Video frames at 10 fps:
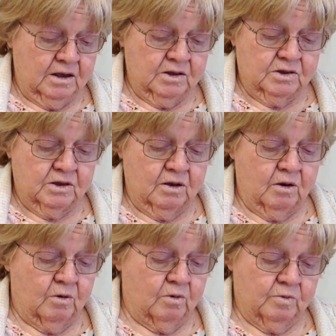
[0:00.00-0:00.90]

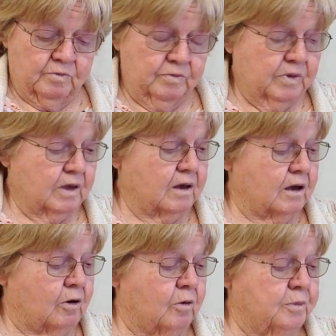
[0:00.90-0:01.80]
So, I
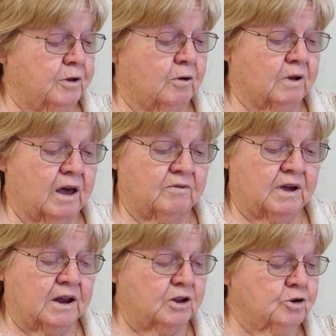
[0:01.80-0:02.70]
hope you don't have
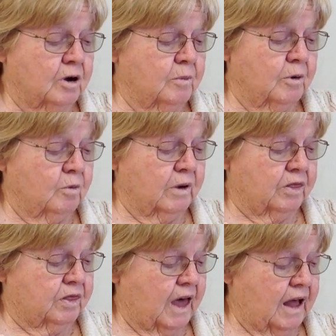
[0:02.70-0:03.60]
any trouble
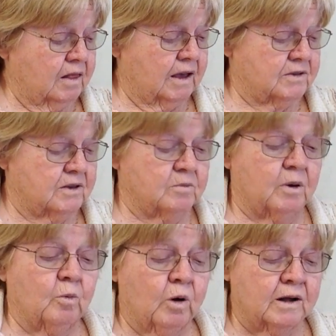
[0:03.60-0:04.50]
with that lesson.
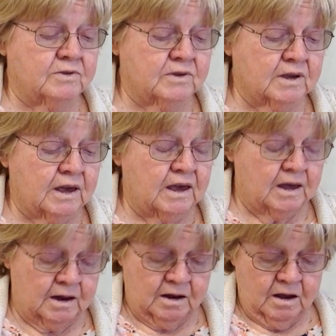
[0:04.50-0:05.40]
But once
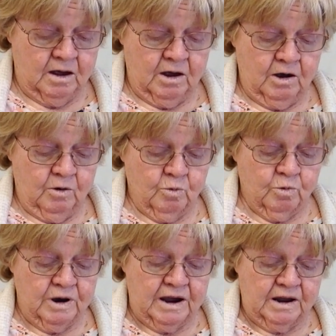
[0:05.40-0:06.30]
again,
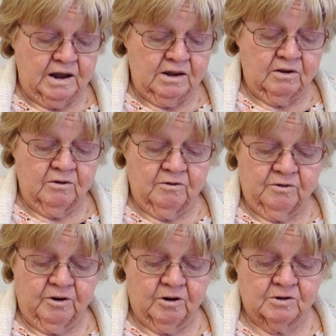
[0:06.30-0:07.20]
read it
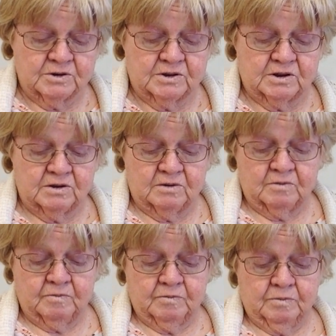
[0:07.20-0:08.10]
first.
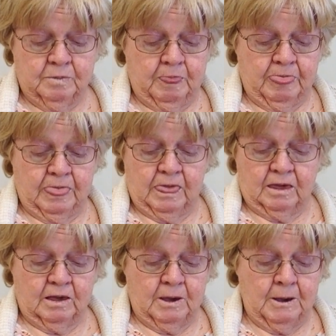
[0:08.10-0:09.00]

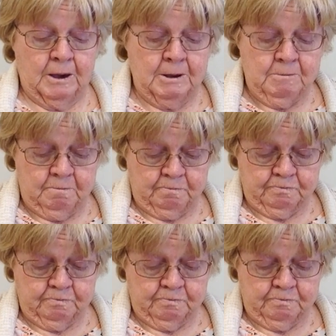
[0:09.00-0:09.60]
Okay?